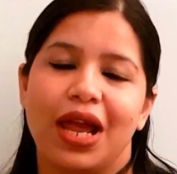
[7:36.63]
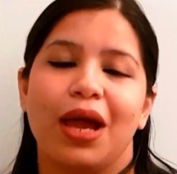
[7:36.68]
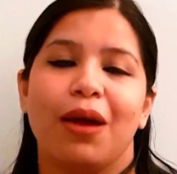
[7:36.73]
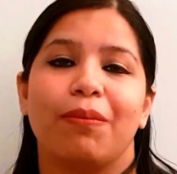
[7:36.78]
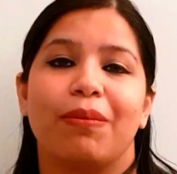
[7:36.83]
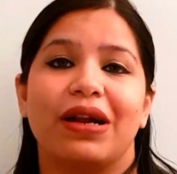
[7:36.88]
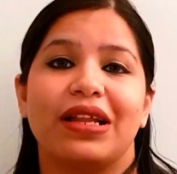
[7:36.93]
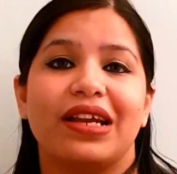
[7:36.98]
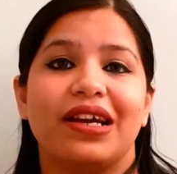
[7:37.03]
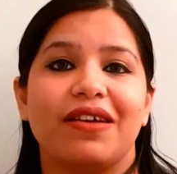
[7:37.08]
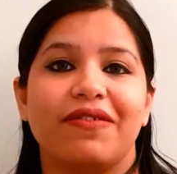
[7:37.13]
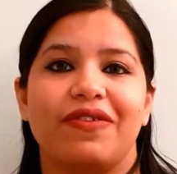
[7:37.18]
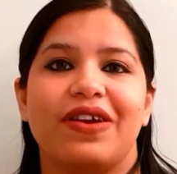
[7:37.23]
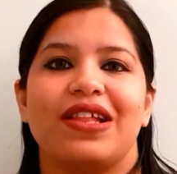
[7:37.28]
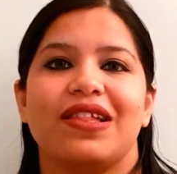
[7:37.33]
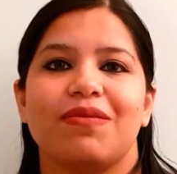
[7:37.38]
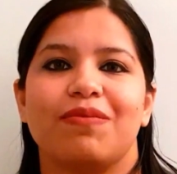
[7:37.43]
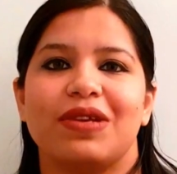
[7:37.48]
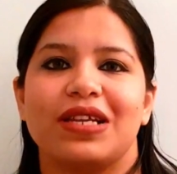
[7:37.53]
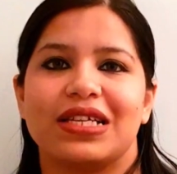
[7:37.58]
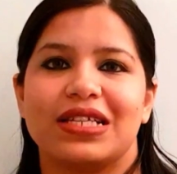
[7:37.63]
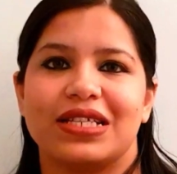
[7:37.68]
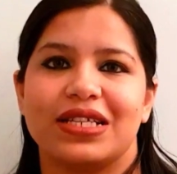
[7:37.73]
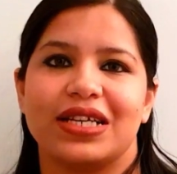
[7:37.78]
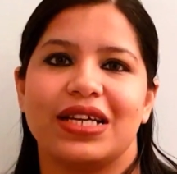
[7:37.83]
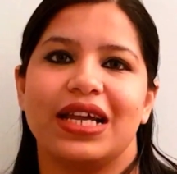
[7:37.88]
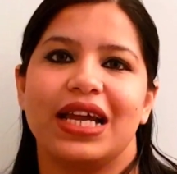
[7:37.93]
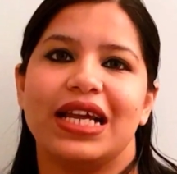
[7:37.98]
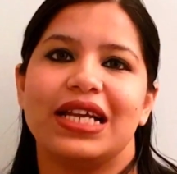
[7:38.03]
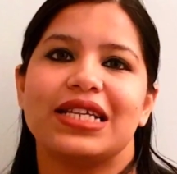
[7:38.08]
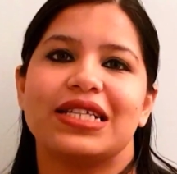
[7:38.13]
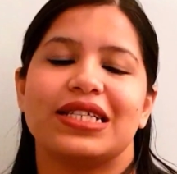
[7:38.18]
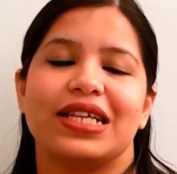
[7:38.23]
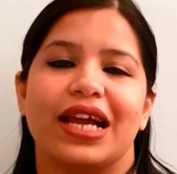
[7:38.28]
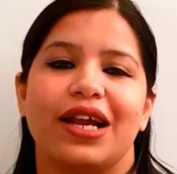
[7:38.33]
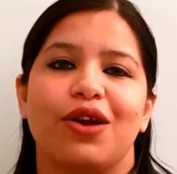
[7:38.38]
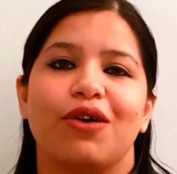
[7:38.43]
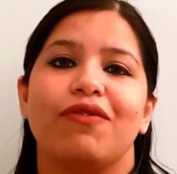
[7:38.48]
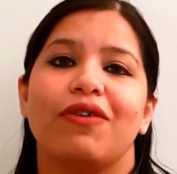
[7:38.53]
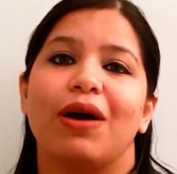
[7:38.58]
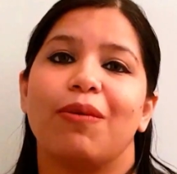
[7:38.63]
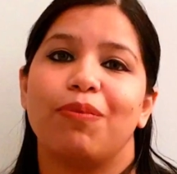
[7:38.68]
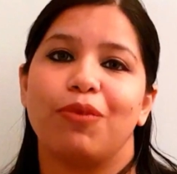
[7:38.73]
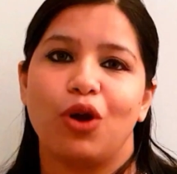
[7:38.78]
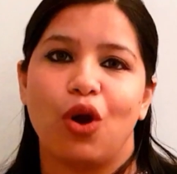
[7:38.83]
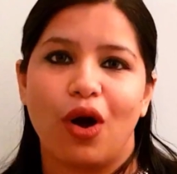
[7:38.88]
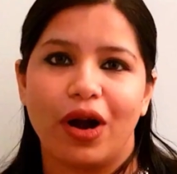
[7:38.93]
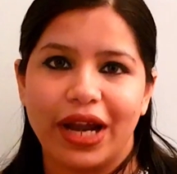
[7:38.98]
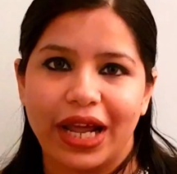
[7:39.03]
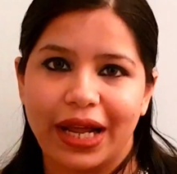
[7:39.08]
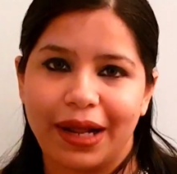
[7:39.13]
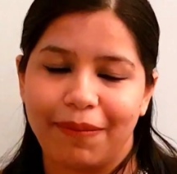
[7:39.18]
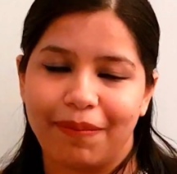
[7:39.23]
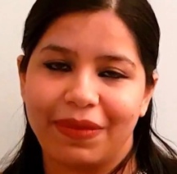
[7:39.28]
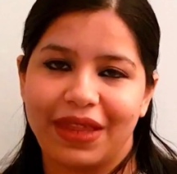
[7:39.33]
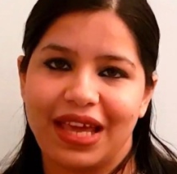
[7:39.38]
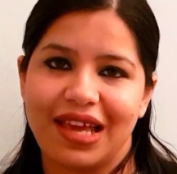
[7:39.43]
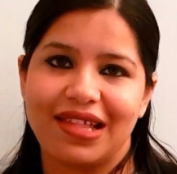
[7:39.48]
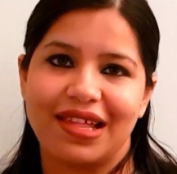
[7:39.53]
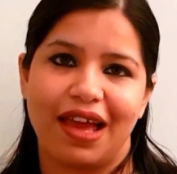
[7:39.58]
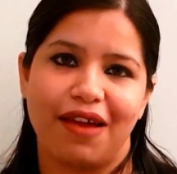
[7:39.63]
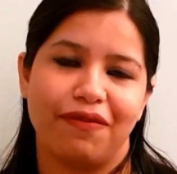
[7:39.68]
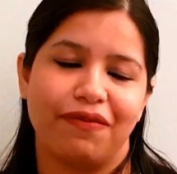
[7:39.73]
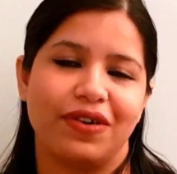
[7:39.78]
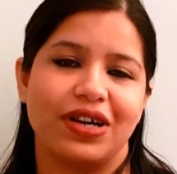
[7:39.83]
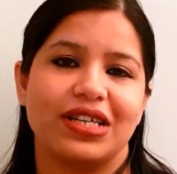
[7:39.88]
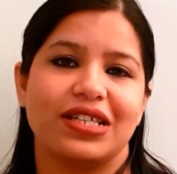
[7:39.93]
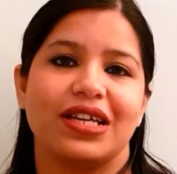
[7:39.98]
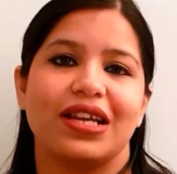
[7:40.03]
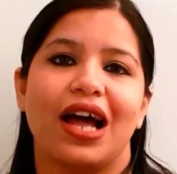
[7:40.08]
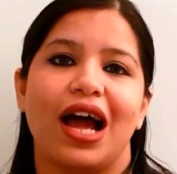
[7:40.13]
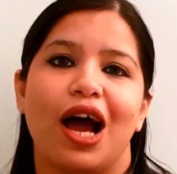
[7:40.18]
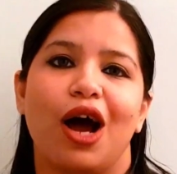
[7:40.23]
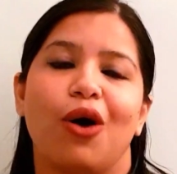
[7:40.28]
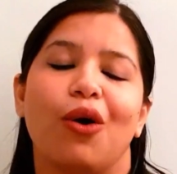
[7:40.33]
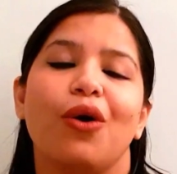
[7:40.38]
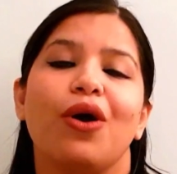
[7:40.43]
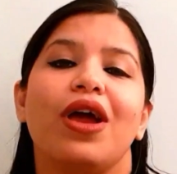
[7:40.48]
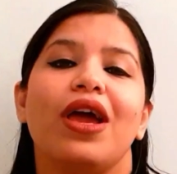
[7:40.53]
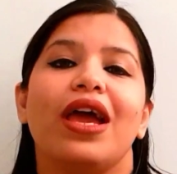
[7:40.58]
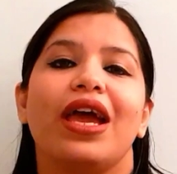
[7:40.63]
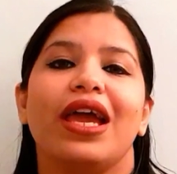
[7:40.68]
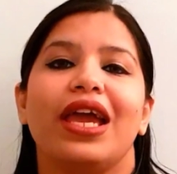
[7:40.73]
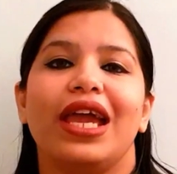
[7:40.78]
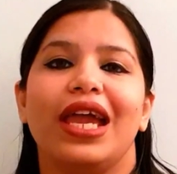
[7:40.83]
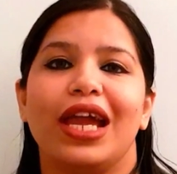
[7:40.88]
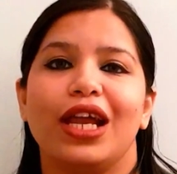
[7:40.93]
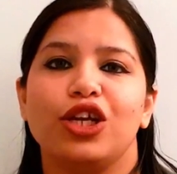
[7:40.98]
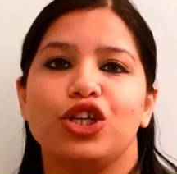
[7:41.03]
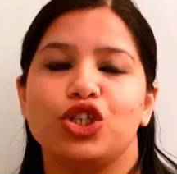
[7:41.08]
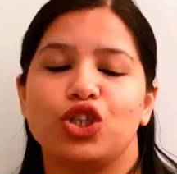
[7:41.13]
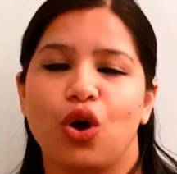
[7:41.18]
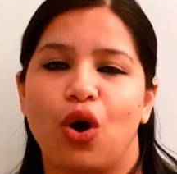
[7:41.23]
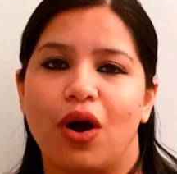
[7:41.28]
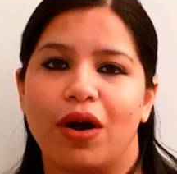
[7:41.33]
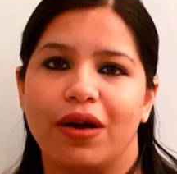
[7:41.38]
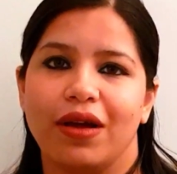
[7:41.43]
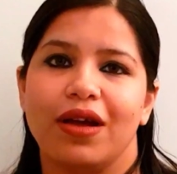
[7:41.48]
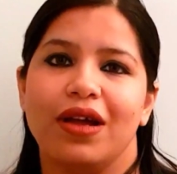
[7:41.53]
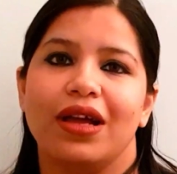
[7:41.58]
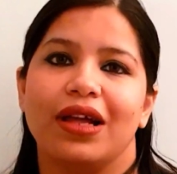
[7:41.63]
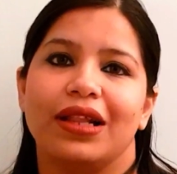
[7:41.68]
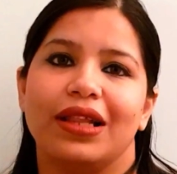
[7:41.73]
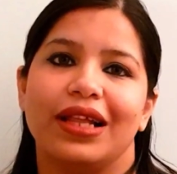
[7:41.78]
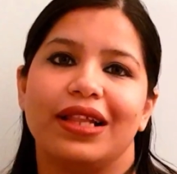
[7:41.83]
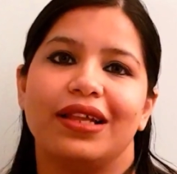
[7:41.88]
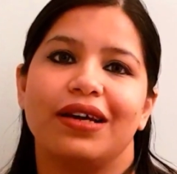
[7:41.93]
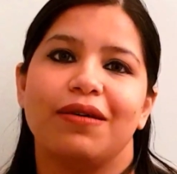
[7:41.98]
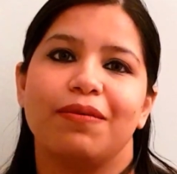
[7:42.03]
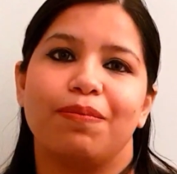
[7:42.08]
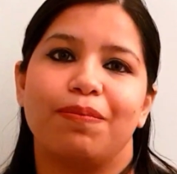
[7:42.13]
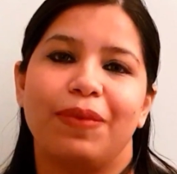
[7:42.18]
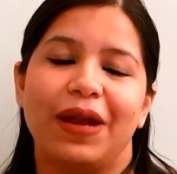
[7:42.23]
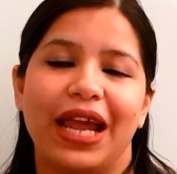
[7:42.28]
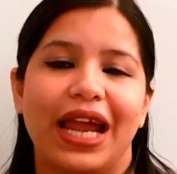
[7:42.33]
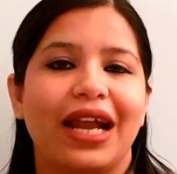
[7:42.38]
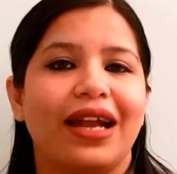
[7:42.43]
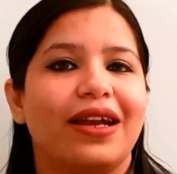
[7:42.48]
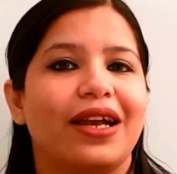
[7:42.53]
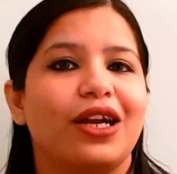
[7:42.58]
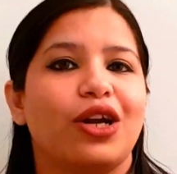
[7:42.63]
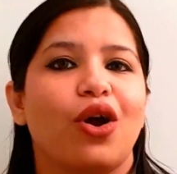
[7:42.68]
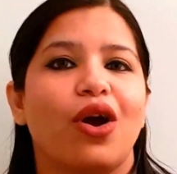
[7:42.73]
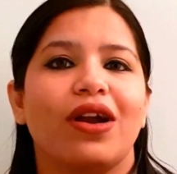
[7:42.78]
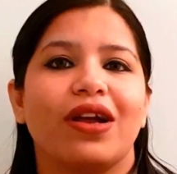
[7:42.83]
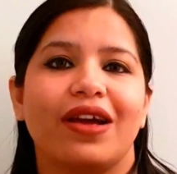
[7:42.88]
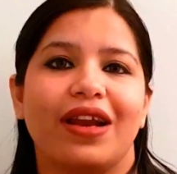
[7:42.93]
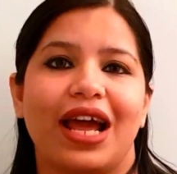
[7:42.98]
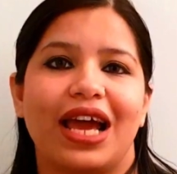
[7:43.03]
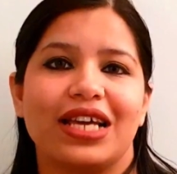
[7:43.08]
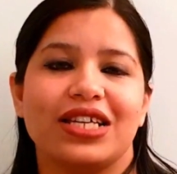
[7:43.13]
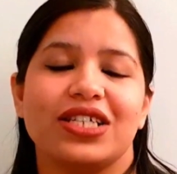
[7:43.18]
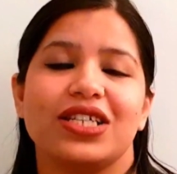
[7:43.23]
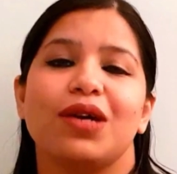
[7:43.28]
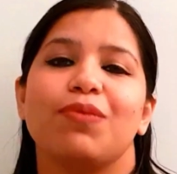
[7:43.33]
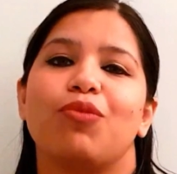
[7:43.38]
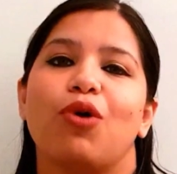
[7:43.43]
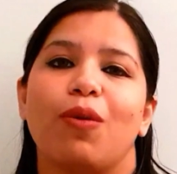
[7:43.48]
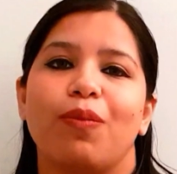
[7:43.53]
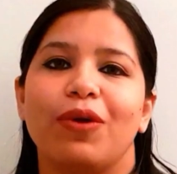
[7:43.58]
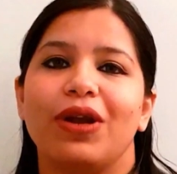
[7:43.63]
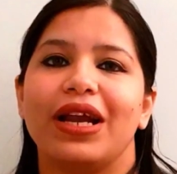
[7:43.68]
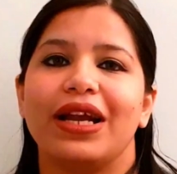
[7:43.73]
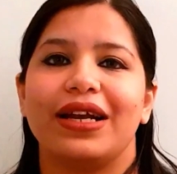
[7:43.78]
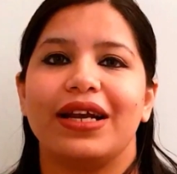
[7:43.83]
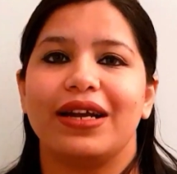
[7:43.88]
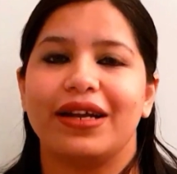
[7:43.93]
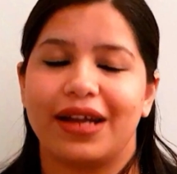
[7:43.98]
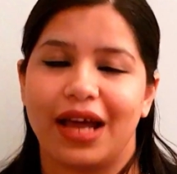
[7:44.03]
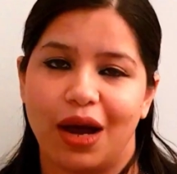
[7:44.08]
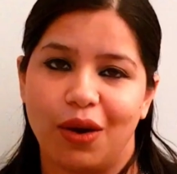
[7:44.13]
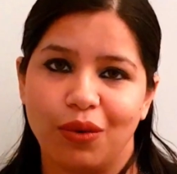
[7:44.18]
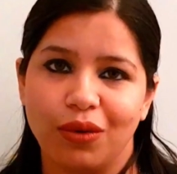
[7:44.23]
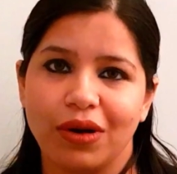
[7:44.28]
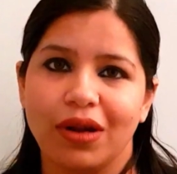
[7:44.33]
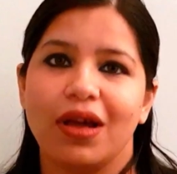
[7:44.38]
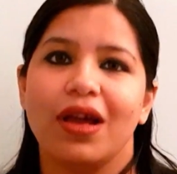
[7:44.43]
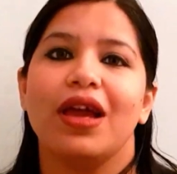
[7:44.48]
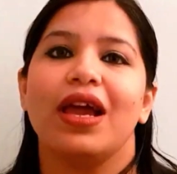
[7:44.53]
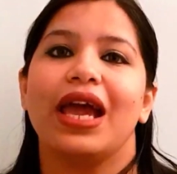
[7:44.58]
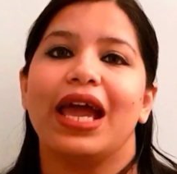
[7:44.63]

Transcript: But the defense minister, instead of applauding his efforts and how he ensured that the plane did not crash in a populated town,